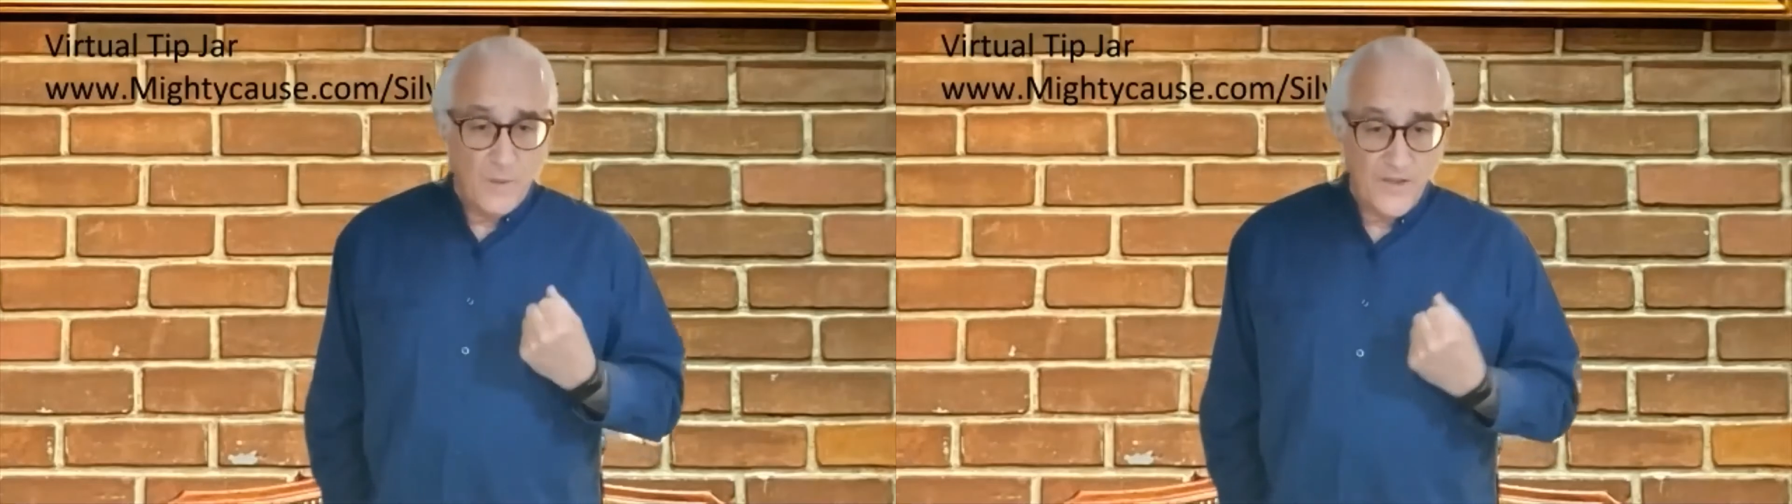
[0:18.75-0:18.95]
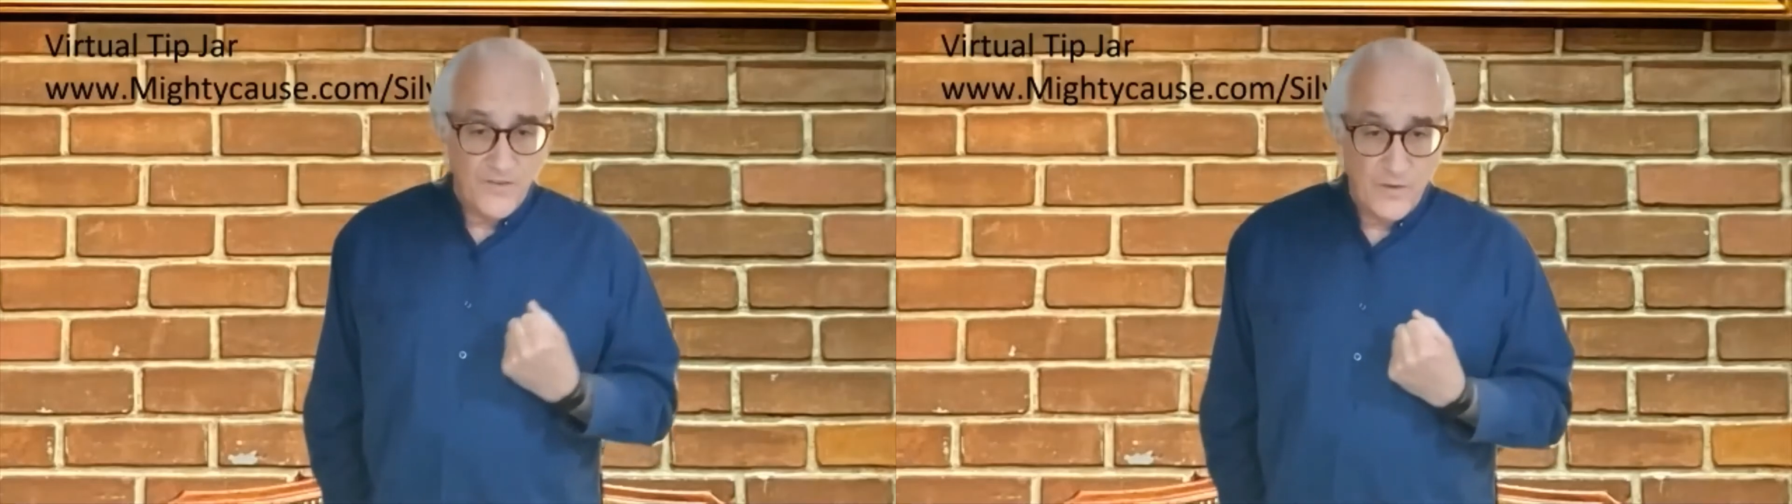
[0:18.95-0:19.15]

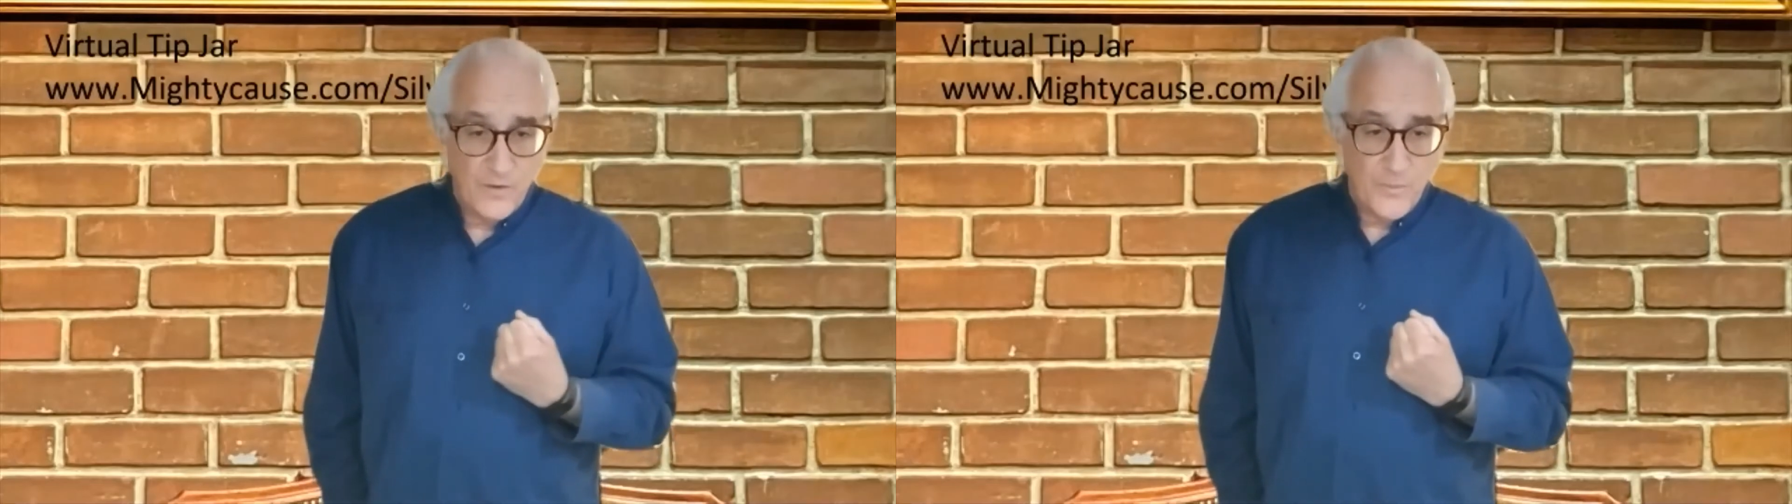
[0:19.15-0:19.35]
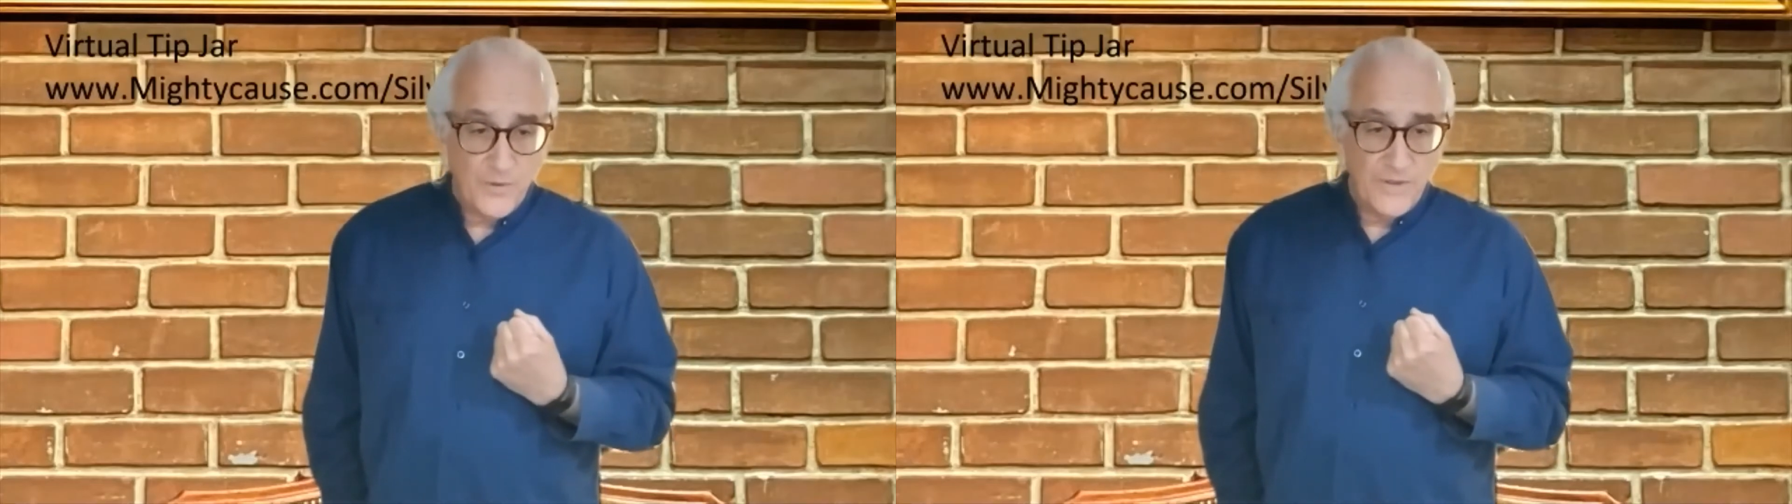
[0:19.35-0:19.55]

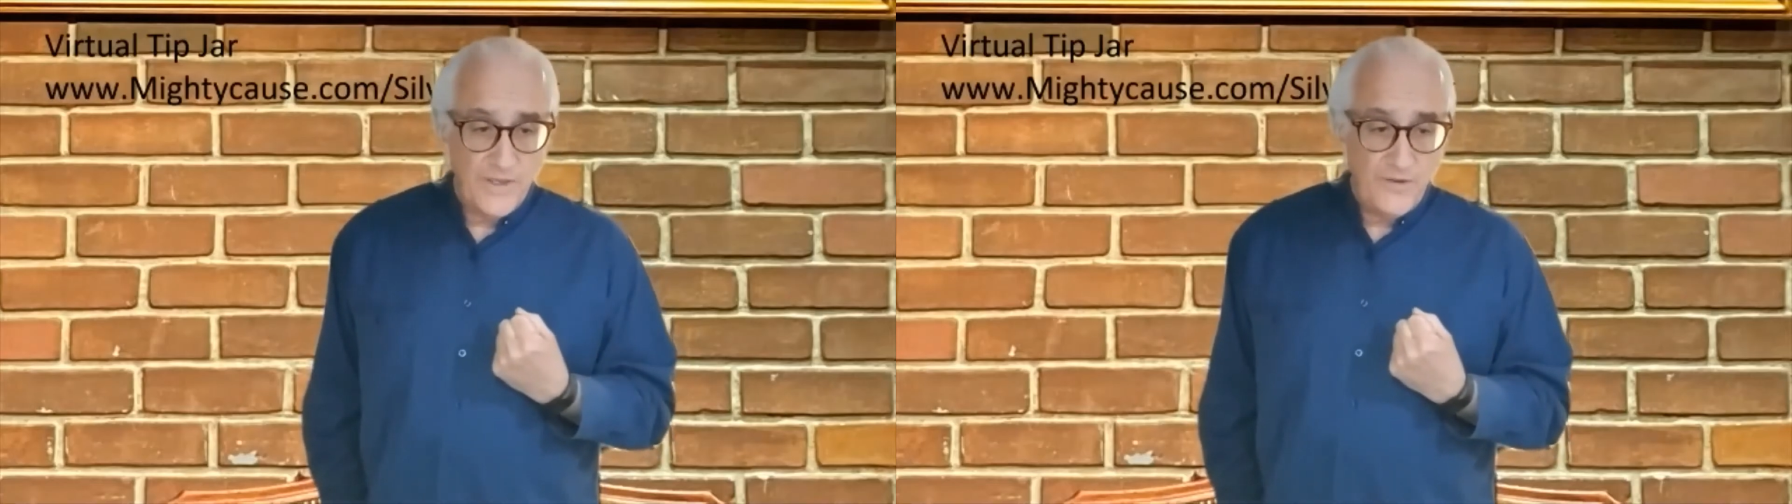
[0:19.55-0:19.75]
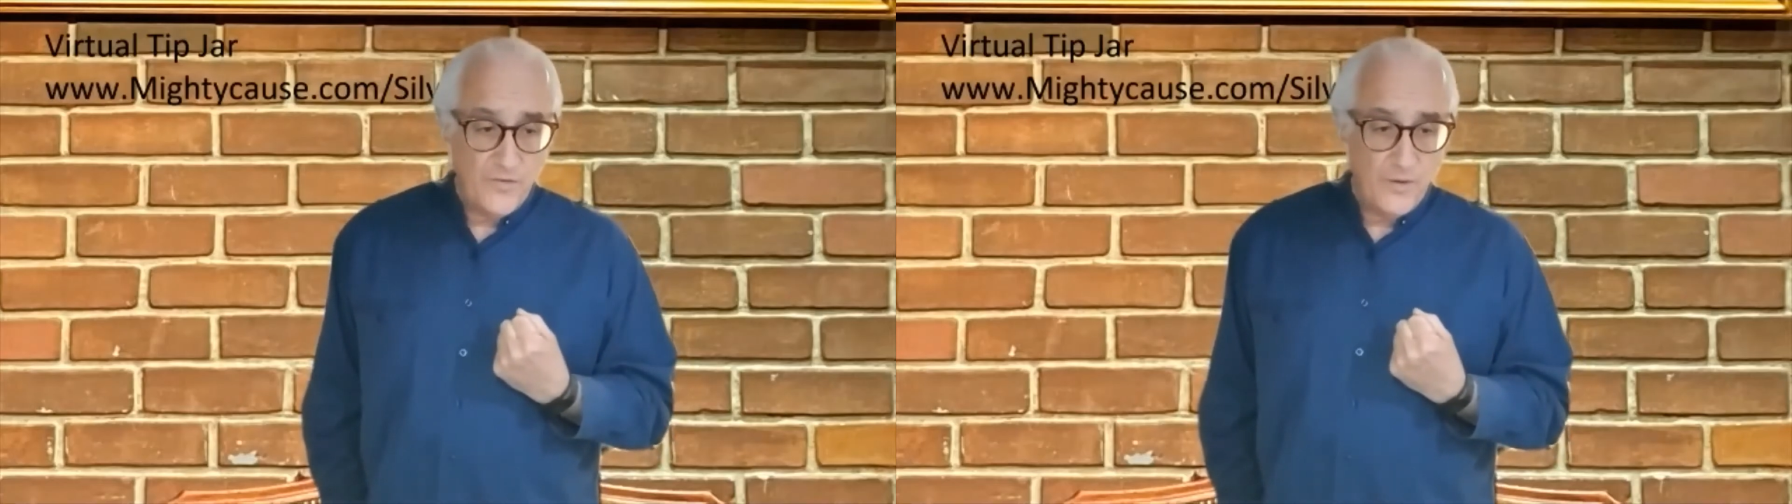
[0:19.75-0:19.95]
secret
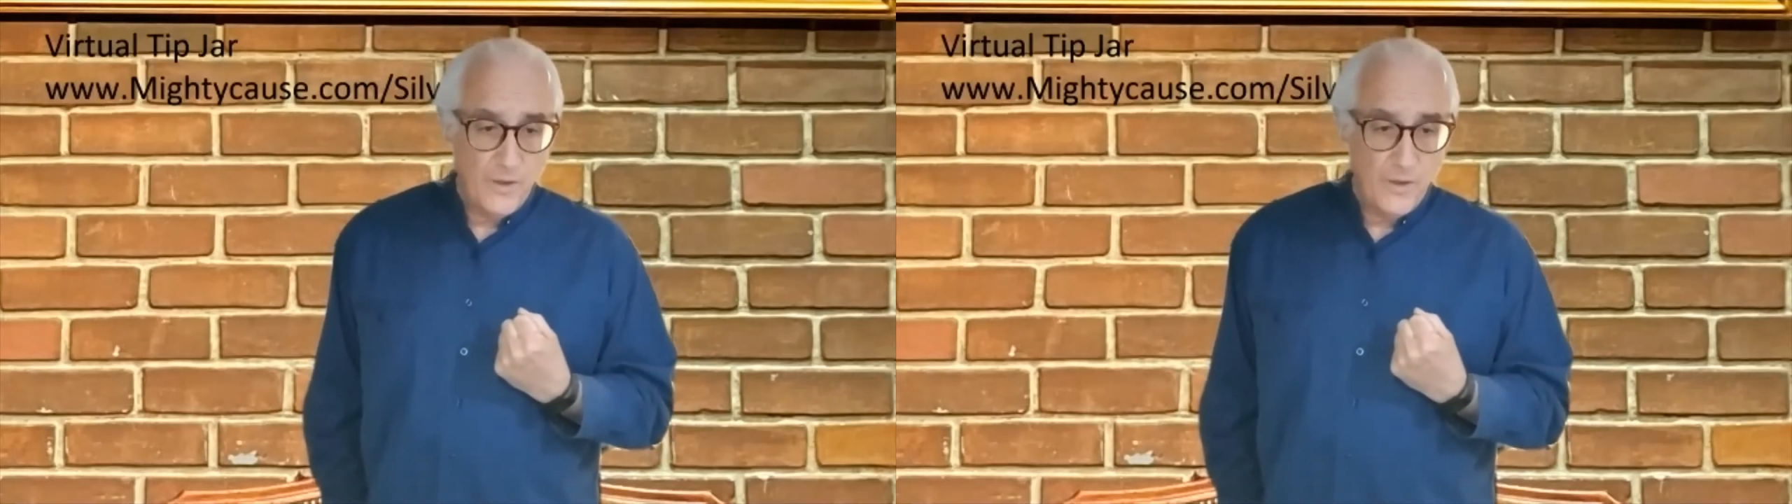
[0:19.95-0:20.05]
police,